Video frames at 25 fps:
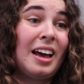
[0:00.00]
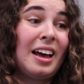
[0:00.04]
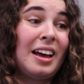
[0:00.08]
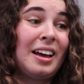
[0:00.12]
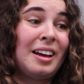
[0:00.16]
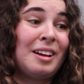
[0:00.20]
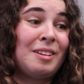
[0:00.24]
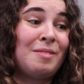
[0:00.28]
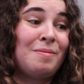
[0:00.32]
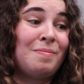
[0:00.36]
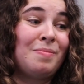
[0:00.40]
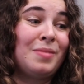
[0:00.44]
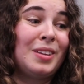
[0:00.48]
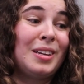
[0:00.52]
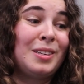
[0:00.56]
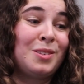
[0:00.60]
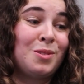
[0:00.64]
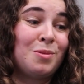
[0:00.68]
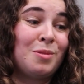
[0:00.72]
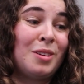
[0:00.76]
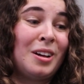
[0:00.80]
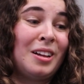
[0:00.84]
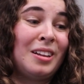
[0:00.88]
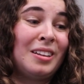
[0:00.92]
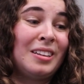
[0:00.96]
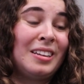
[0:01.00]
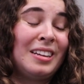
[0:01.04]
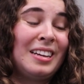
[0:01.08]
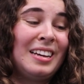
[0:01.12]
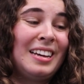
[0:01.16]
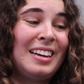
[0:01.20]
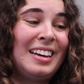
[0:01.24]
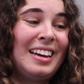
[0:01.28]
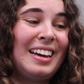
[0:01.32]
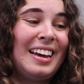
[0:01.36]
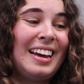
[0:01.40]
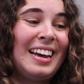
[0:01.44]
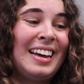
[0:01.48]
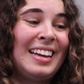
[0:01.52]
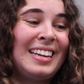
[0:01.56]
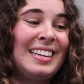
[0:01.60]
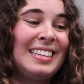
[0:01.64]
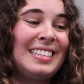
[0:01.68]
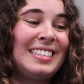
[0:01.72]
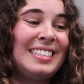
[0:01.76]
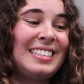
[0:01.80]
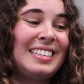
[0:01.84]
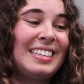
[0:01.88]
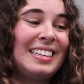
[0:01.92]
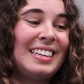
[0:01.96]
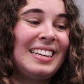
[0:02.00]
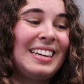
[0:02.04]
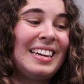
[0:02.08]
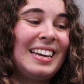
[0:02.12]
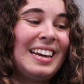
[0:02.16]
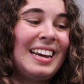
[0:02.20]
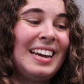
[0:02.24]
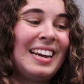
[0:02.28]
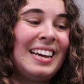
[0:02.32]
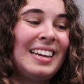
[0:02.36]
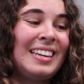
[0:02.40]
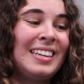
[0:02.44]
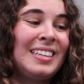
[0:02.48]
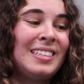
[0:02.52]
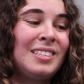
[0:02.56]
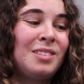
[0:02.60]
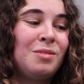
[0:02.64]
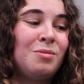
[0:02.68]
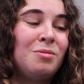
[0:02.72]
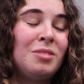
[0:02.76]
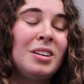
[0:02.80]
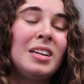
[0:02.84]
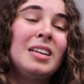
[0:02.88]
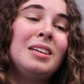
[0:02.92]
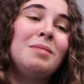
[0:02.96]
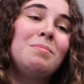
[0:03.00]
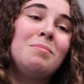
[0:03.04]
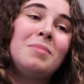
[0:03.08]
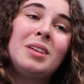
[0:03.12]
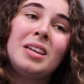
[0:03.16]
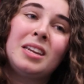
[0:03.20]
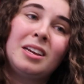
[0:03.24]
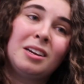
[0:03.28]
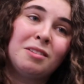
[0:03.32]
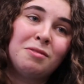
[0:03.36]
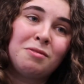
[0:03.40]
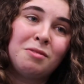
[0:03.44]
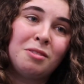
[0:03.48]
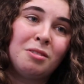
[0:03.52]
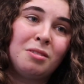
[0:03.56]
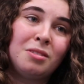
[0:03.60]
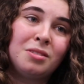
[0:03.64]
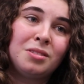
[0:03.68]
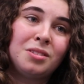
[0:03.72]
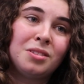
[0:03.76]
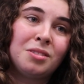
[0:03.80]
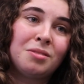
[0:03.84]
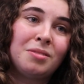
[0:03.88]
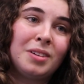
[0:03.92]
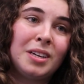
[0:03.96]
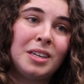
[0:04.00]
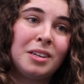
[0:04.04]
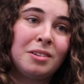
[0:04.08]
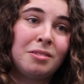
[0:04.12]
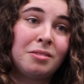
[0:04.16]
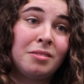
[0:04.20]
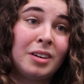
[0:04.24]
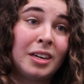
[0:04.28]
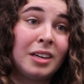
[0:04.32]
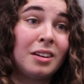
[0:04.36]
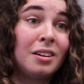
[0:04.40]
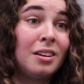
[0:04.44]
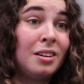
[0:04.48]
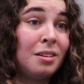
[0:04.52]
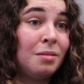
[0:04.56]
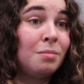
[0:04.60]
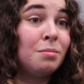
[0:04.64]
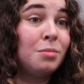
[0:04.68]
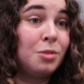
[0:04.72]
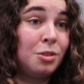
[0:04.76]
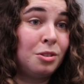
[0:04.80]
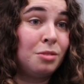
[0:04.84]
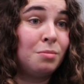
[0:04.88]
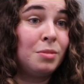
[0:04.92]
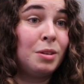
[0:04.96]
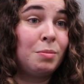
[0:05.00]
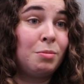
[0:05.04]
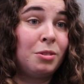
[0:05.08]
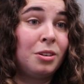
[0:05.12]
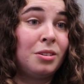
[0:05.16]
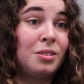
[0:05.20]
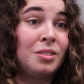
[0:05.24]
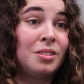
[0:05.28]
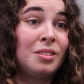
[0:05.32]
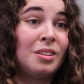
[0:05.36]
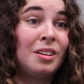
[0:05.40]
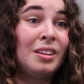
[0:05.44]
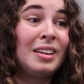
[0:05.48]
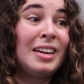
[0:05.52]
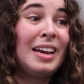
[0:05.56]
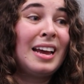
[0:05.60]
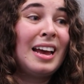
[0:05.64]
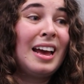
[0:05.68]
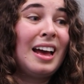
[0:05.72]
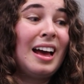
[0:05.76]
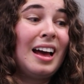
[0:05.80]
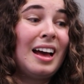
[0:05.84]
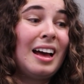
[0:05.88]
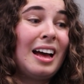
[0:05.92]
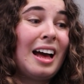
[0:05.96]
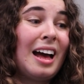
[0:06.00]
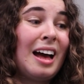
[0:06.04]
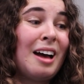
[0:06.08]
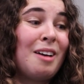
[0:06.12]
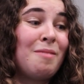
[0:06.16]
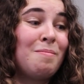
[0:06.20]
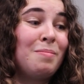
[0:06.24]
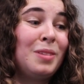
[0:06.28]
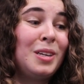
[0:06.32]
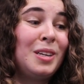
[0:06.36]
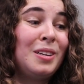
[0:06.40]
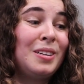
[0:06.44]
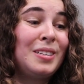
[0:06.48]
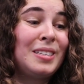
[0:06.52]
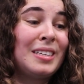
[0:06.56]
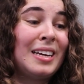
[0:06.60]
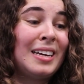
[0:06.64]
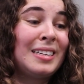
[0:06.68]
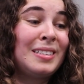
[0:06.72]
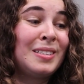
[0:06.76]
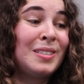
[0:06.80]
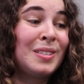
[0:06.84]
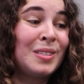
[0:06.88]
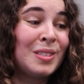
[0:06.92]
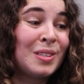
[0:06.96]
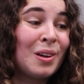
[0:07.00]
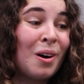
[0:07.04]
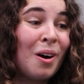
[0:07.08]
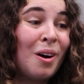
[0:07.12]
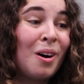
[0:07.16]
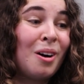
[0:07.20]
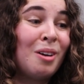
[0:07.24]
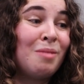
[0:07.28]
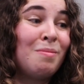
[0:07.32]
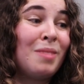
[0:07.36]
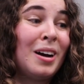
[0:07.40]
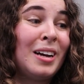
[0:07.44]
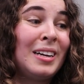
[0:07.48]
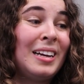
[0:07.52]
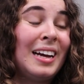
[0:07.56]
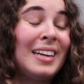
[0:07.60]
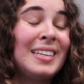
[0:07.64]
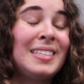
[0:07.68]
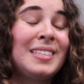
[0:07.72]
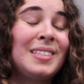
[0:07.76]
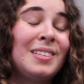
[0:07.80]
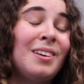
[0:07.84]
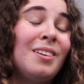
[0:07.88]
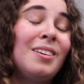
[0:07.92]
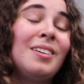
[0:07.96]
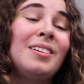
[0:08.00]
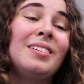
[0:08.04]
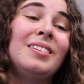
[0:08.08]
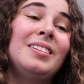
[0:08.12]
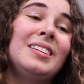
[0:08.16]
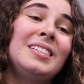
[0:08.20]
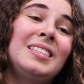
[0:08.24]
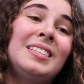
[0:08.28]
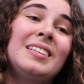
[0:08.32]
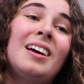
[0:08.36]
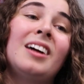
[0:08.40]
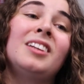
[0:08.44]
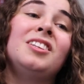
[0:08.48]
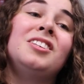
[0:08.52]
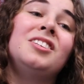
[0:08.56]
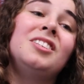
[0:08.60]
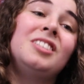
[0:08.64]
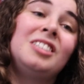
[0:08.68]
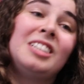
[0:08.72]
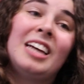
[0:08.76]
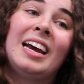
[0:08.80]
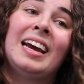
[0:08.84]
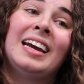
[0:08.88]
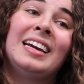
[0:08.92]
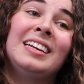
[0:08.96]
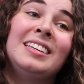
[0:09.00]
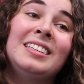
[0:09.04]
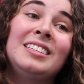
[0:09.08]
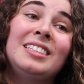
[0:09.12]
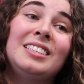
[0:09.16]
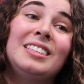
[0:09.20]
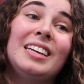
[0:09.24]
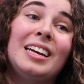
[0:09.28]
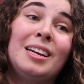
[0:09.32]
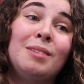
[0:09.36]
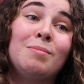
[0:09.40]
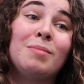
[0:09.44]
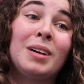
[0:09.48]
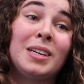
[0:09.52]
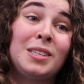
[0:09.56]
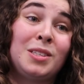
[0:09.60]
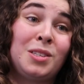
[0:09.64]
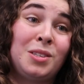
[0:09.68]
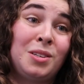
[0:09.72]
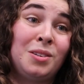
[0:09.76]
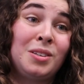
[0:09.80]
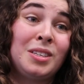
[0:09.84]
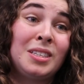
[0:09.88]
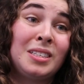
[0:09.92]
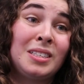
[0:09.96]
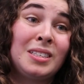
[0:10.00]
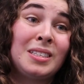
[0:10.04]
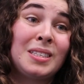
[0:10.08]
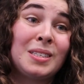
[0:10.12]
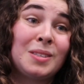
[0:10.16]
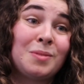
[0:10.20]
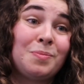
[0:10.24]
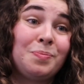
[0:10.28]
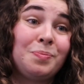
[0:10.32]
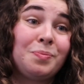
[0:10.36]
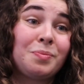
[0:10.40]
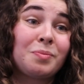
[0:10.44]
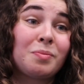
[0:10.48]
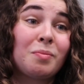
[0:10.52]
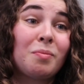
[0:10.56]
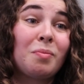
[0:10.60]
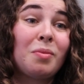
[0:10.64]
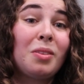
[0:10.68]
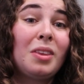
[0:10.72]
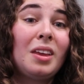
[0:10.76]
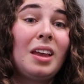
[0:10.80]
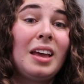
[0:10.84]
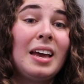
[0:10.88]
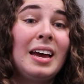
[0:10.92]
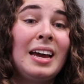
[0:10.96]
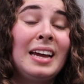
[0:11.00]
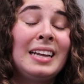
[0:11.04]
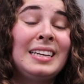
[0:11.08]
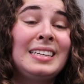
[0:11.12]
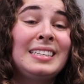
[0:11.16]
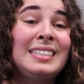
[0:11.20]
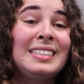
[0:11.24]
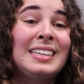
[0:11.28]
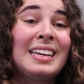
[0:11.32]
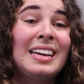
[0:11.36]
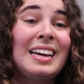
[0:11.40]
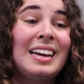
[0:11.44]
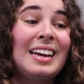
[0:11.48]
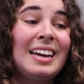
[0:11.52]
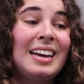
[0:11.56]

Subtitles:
as well. And it is really meaningful to create a curriculum to me personally, because I saw such change in my students, and